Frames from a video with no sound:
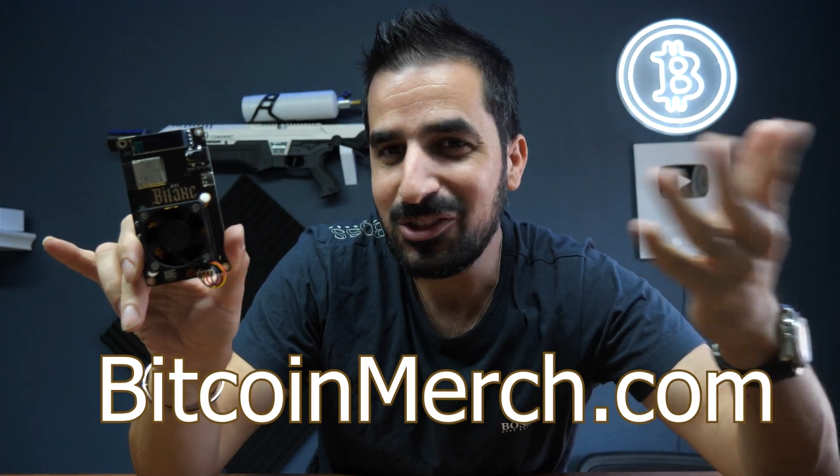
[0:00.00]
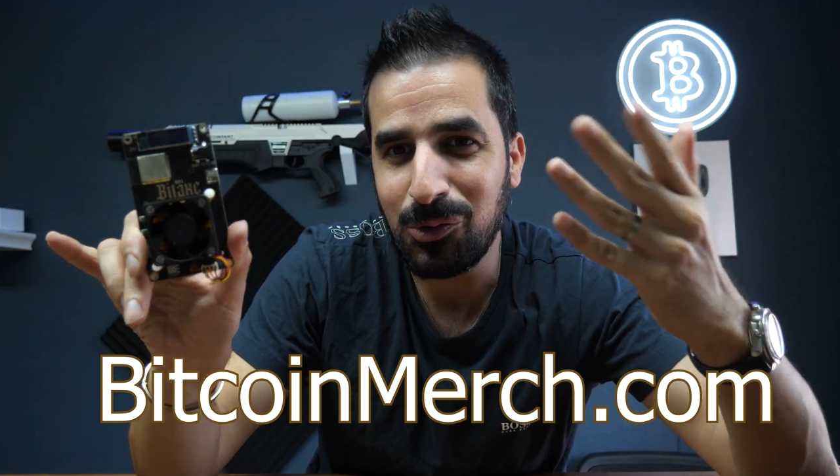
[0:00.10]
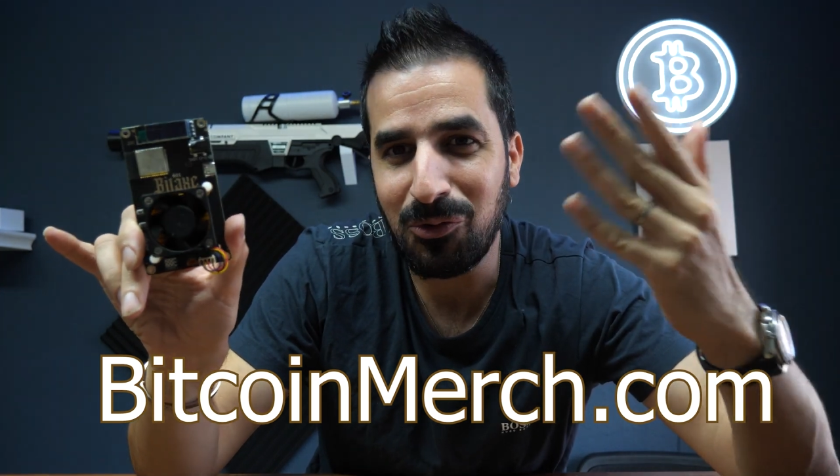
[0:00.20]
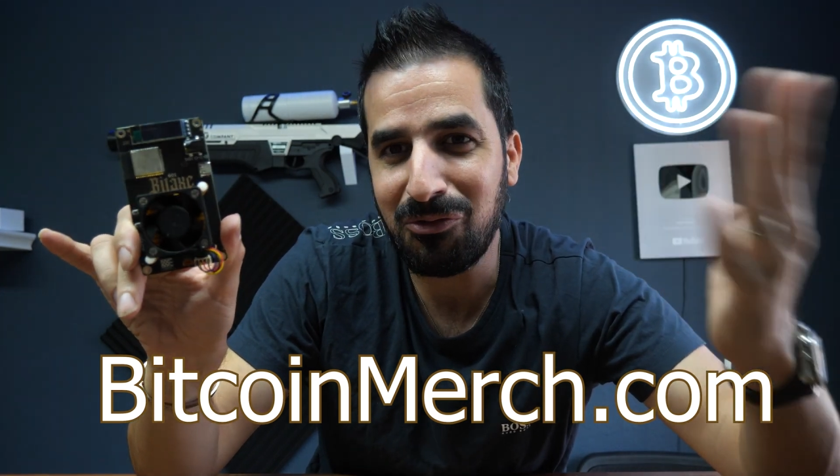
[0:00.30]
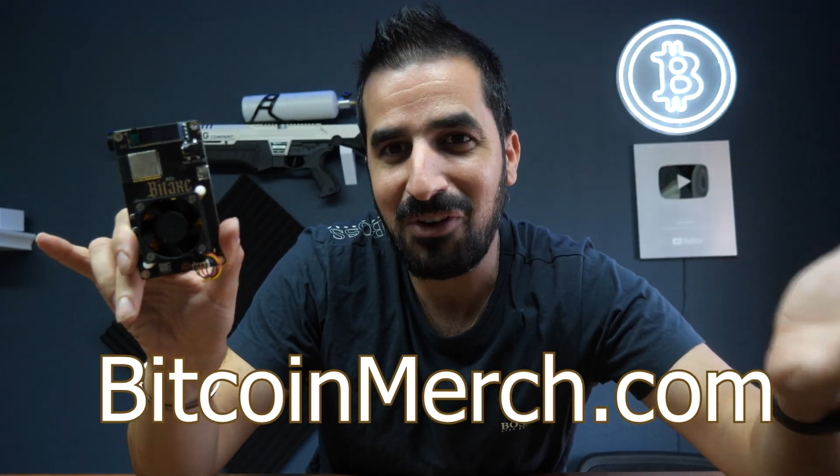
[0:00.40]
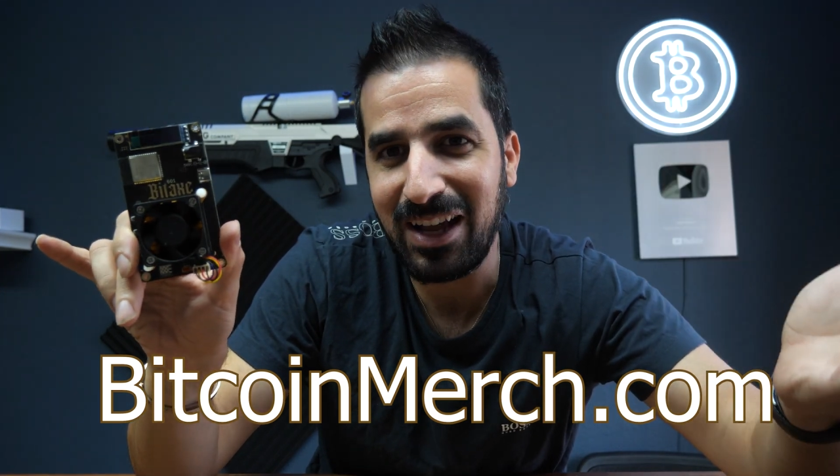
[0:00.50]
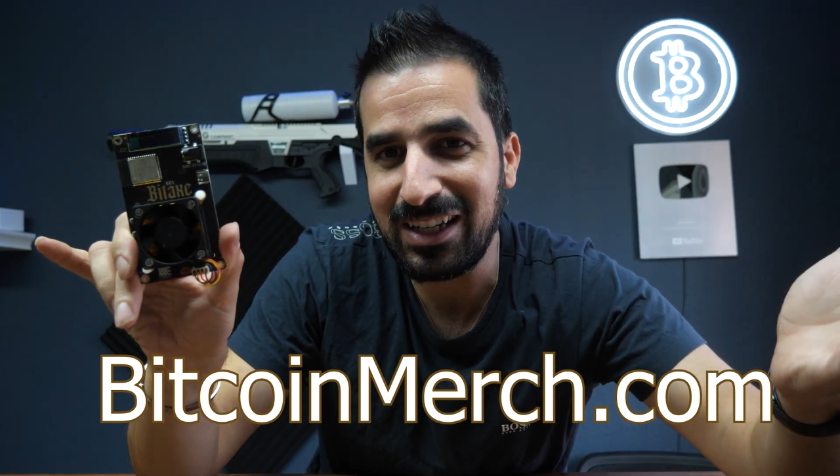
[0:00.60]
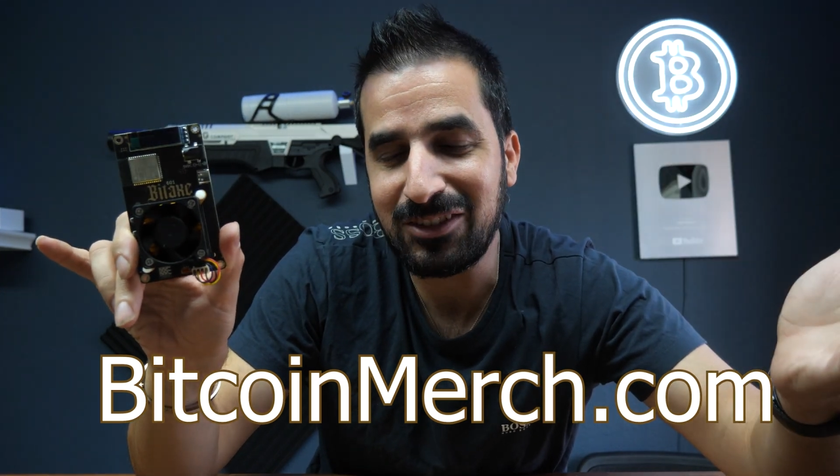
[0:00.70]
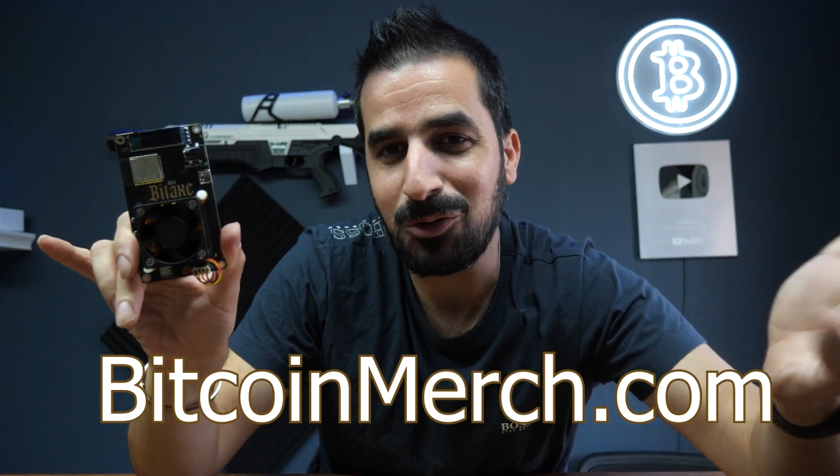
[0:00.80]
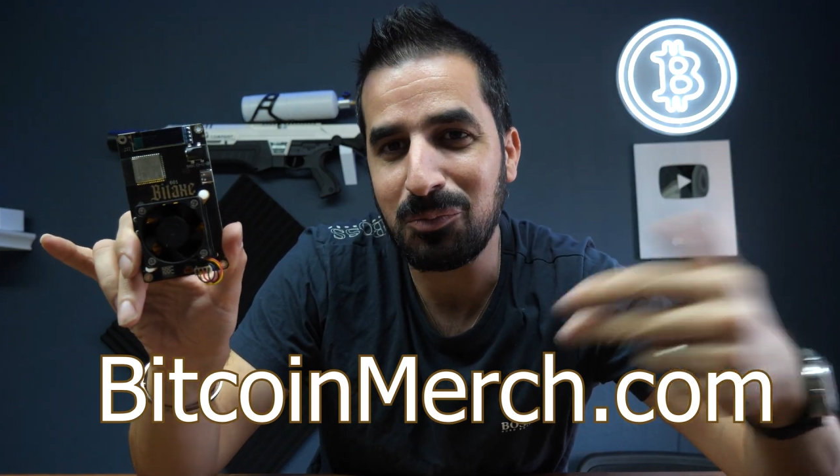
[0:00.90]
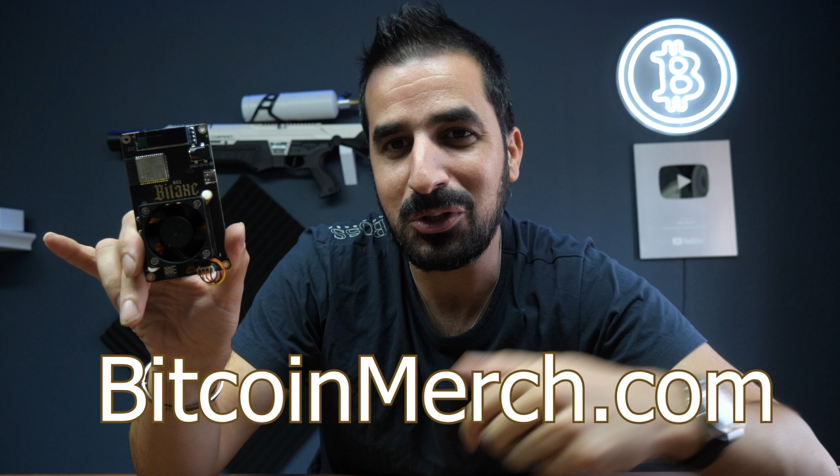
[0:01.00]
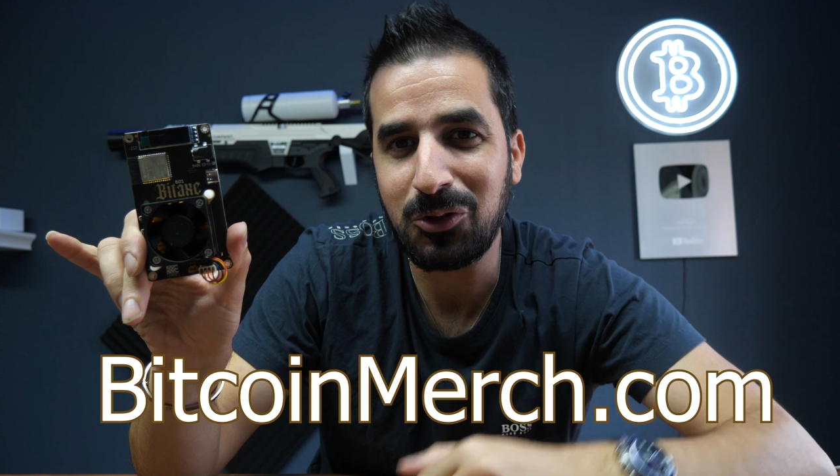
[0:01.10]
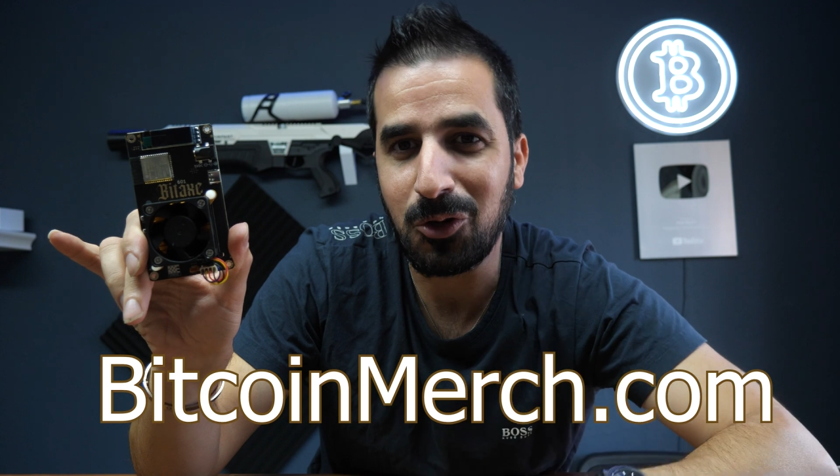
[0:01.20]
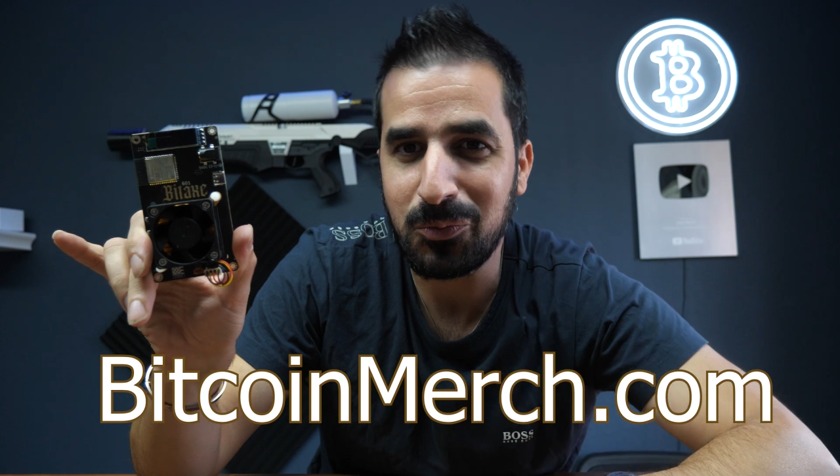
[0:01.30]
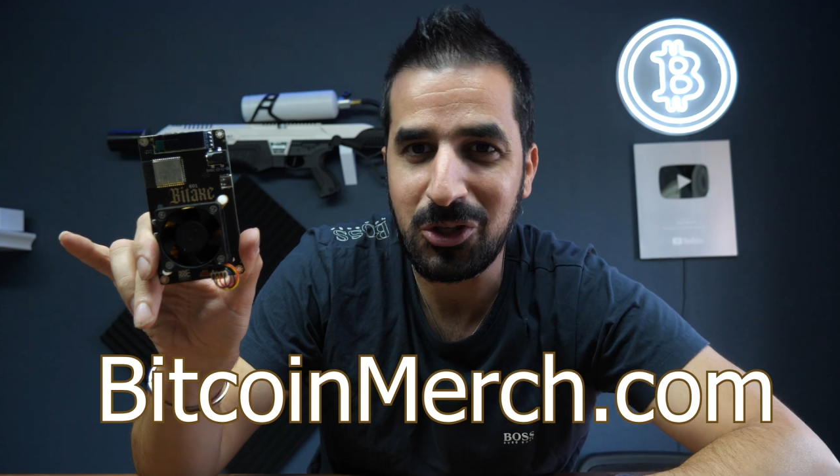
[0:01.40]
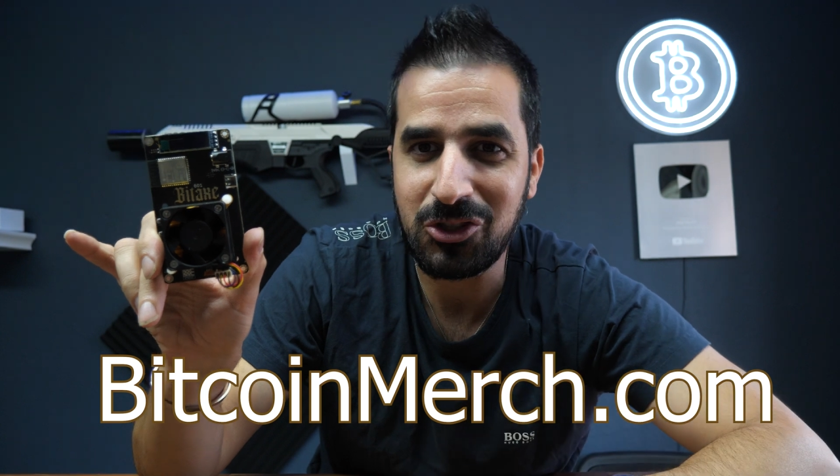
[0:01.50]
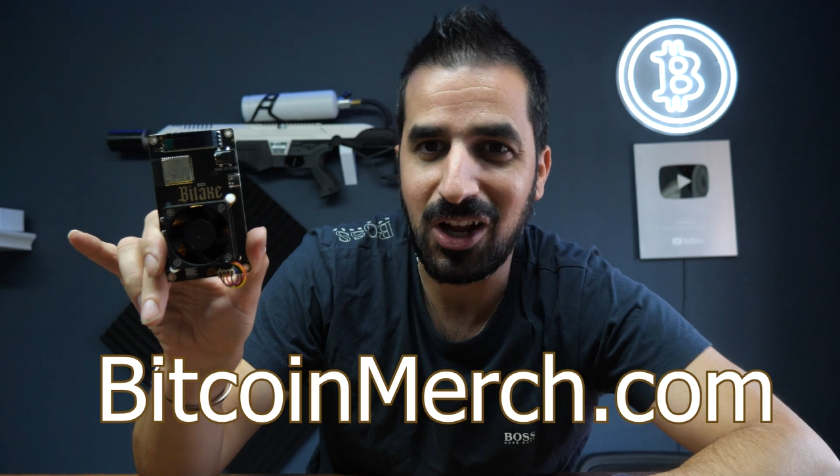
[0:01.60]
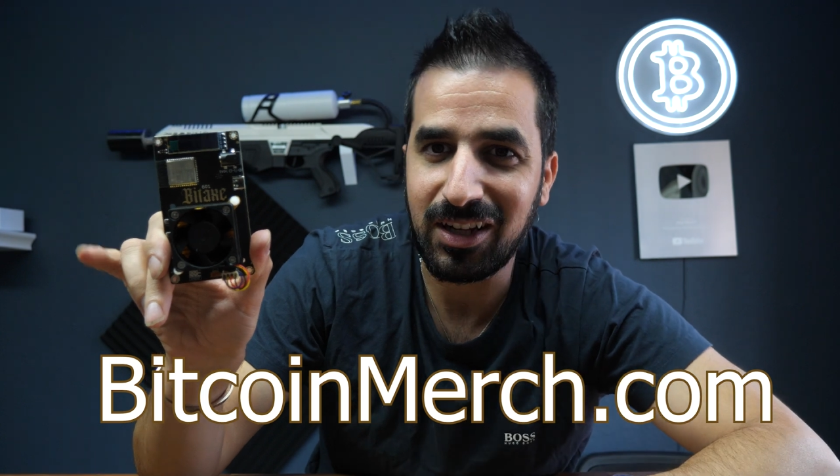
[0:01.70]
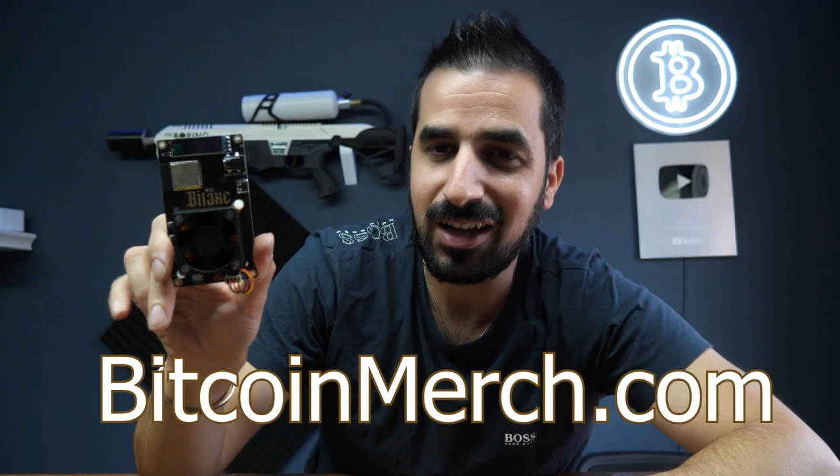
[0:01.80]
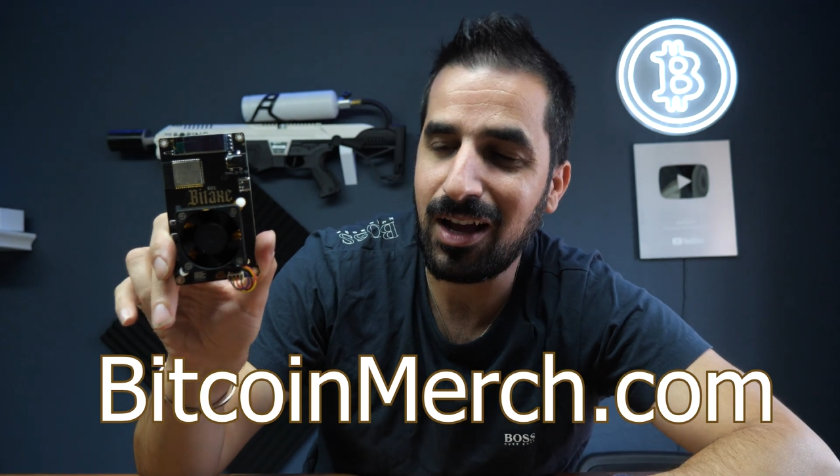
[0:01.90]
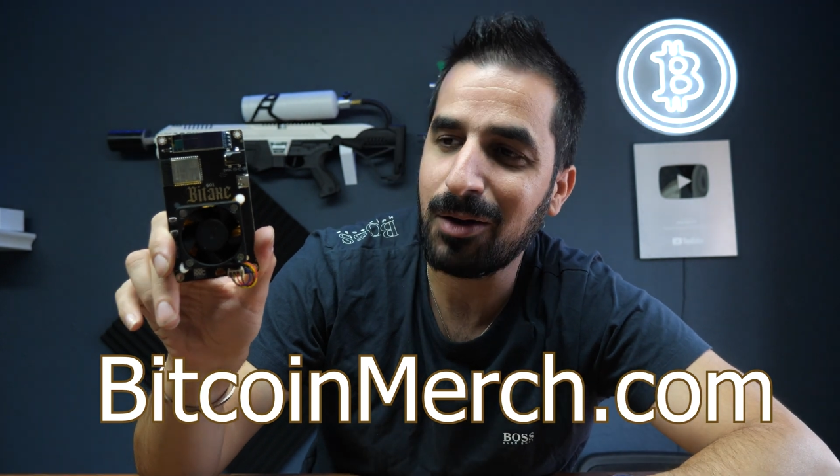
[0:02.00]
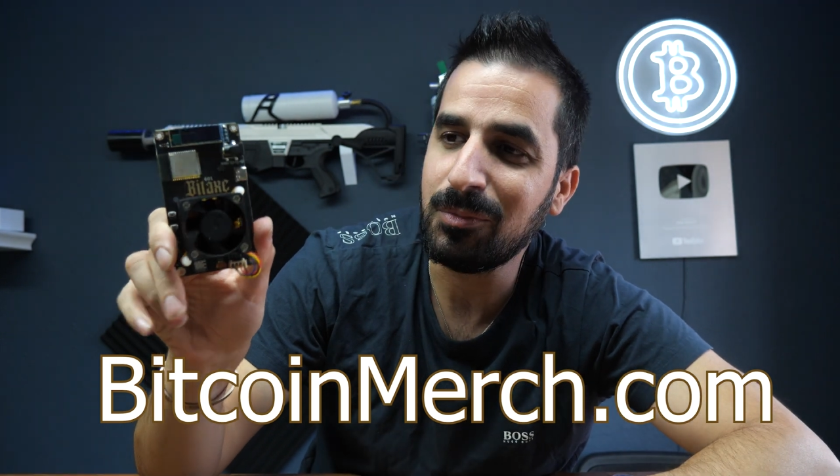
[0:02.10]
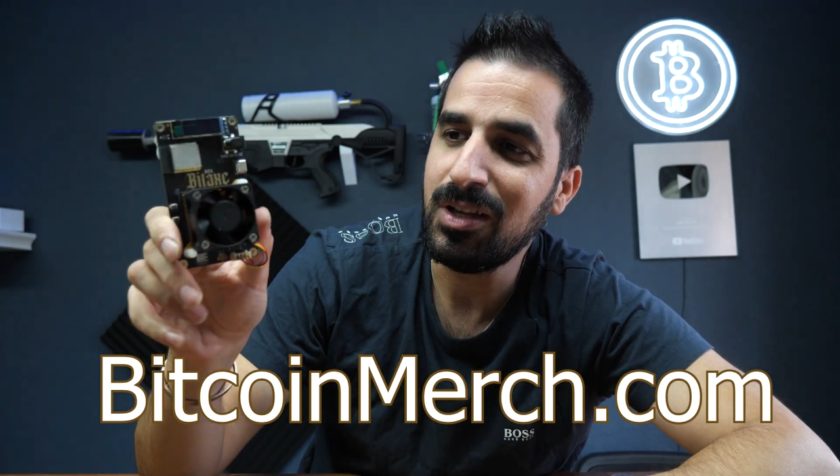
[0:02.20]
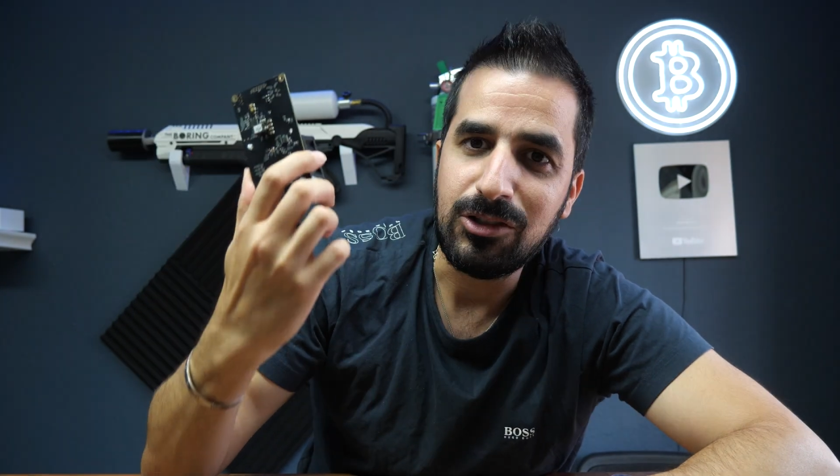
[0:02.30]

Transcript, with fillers: You will find it on bitcoinmerch.com.